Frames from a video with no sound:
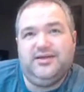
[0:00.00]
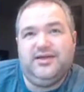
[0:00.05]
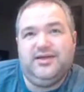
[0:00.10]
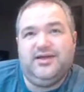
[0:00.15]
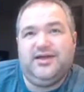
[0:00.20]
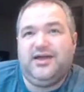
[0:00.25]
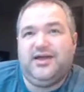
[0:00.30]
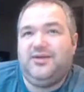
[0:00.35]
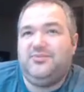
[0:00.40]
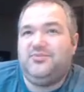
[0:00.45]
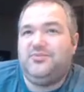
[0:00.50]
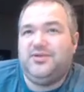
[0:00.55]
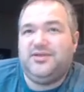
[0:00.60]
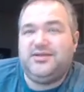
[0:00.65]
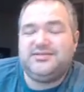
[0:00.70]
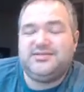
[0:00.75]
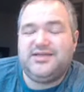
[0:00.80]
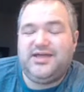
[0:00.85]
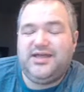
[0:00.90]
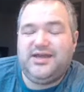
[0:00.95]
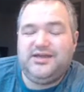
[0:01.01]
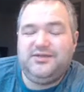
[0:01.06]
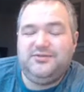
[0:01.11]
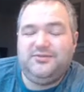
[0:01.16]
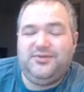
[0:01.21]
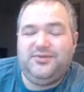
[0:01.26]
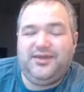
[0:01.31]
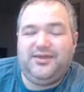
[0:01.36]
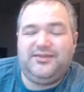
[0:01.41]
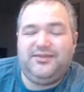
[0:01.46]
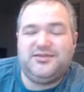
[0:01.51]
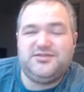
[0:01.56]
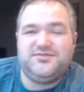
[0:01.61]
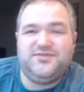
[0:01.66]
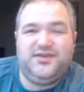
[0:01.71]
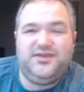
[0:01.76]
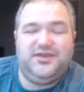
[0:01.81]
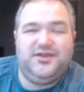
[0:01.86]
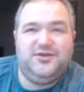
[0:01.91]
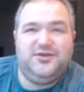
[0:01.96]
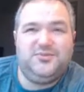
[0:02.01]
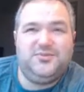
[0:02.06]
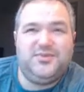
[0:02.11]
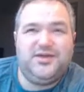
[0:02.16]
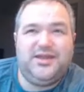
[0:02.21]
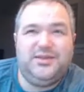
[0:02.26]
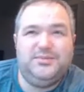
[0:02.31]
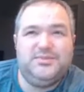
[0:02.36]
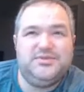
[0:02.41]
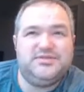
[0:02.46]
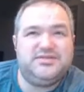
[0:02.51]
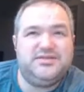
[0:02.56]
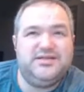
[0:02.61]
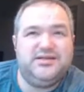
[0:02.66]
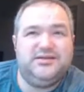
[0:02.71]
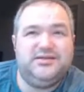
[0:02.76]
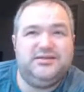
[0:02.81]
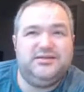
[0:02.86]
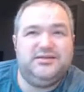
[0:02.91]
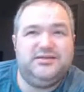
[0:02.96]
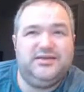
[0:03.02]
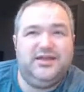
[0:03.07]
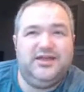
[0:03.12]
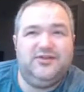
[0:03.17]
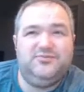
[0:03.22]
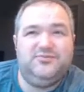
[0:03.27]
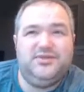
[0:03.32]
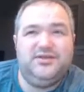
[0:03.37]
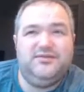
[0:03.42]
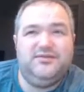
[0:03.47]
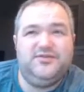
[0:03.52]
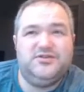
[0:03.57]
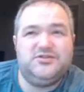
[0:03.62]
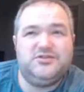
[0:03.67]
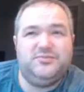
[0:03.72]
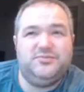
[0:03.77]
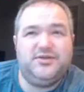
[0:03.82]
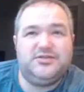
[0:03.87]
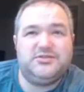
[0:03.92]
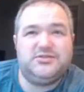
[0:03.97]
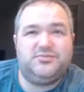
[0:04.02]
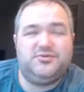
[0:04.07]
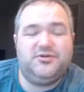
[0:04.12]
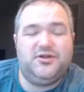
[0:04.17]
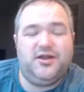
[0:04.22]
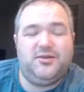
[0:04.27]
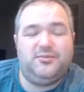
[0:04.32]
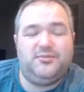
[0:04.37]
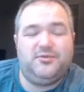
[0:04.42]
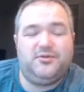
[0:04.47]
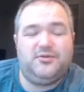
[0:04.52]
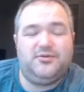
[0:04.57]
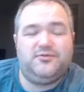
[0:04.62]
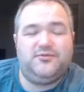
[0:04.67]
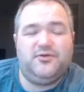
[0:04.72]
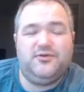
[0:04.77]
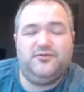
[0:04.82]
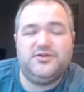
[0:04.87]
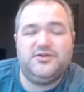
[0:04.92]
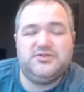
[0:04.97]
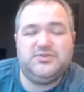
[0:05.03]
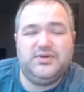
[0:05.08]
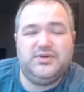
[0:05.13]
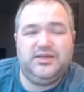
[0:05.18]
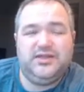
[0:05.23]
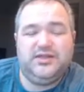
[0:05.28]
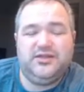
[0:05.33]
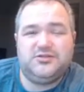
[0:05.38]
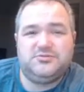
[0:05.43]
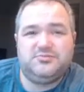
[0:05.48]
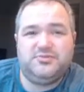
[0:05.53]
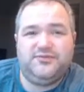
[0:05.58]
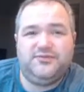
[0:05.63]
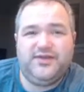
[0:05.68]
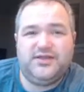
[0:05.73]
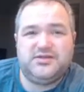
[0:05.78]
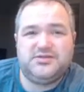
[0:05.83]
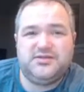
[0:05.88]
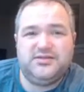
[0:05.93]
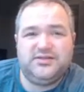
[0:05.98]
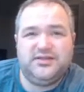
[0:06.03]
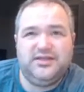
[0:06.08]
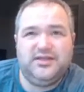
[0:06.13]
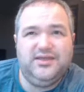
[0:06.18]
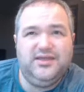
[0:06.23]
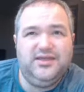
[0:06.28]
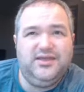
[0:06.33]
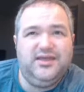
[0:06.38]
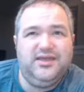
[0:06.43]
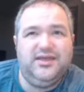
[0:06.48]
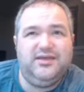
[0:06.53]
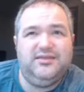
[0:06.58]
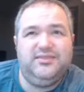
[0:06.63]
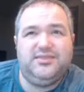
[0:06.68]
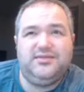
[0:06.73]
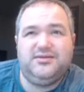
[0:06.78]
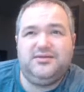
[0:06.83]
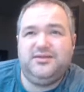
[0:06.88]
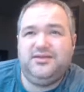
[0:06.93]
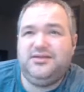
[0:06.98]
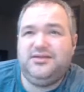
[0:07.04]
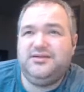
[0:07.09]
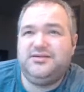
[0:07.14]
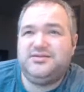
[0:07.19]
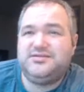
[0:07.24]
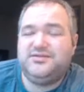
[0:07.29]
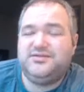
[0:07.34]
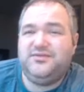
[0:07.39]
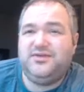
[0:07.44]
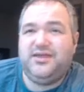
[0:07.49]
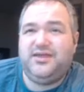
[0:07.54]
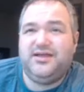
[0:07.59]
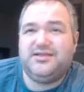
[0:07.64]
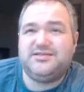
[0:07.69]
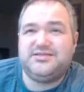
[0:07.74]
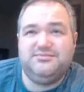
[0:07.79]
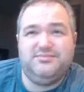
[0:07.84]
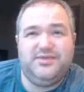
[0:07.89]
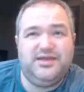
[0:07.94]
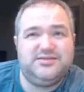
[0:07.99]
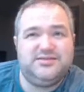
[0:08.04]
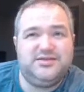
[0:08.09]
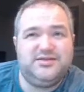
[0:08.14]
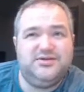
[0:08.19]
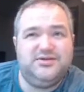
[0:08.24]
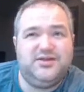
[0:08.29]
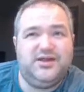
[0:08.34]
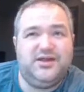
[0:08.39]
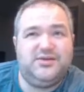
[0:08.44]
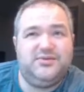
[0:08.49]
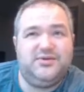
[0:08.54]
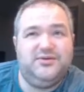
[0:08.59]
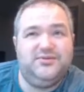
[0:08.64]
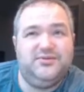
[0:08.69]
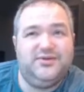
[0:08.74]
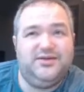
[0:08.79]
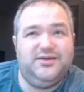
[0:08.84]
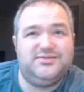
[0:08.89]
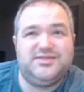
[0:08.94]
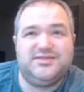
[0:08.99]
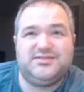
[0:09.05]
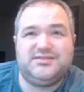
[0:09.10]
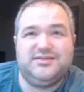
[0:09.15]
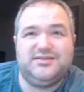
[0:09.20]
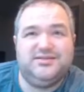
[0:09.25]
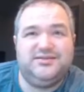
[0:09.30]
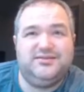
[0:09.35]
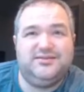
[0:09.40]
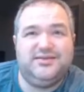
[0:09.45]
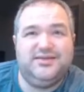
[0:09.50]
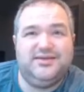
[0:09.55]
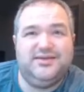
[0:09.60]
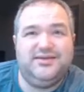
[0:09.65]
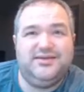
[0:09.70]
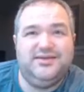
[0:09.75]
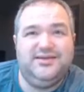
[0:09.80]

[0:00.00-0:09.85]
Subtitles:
I'm really excited to be making this video. My name is Daryl and I've been a Visual Basic programmer for over 20 years professionally and 30 years if you count some basic code I wrote when I was just a little kid.